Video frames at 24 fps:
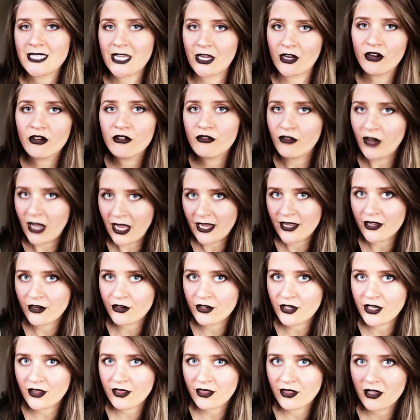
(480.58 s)
terrifying
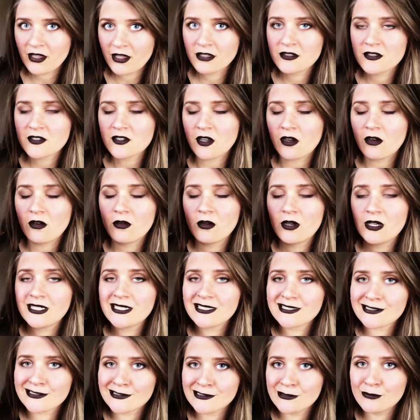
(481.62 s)
or anything. So
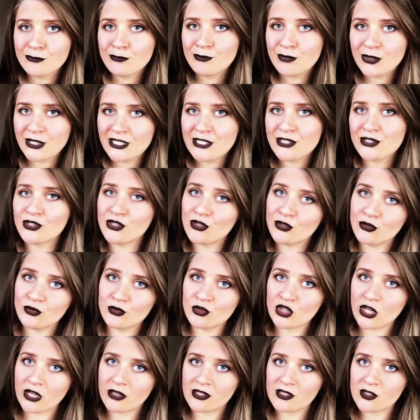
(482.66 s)
please do
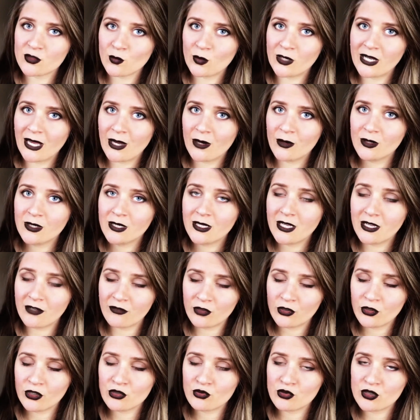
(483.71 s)
check this one out if
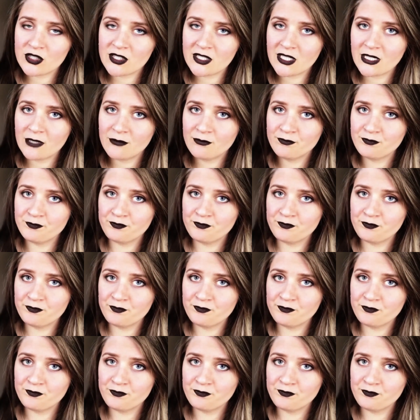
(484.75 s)
you're interested.